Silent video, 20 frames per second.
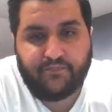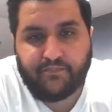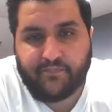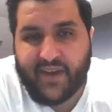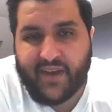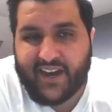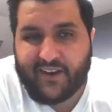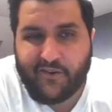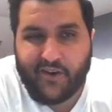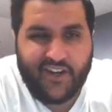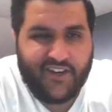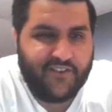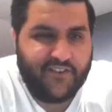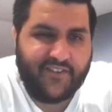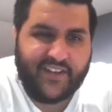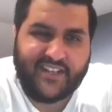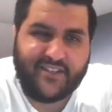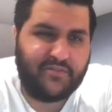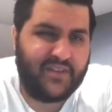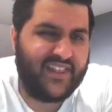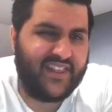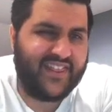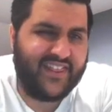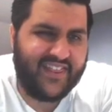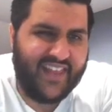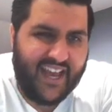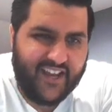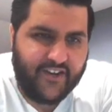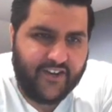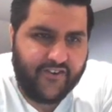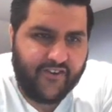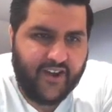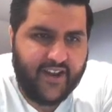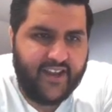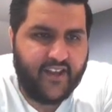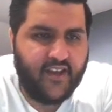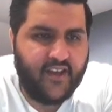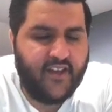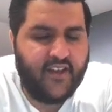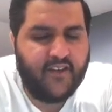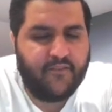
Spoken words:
Mount, I don't think he's been that great.